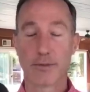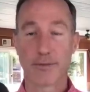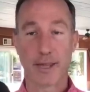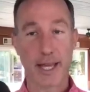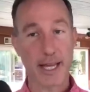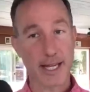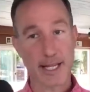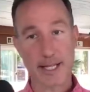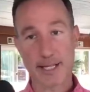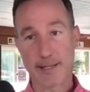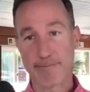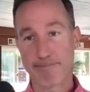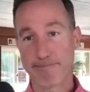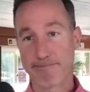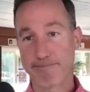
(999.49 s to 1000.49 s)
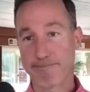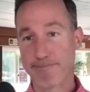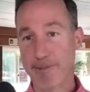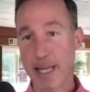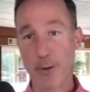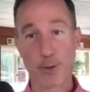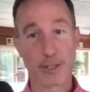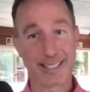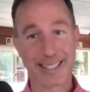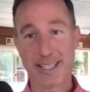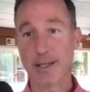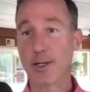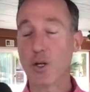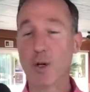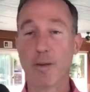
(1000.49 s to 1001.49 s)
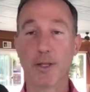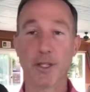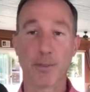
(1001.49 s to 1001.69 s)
they either didn't know about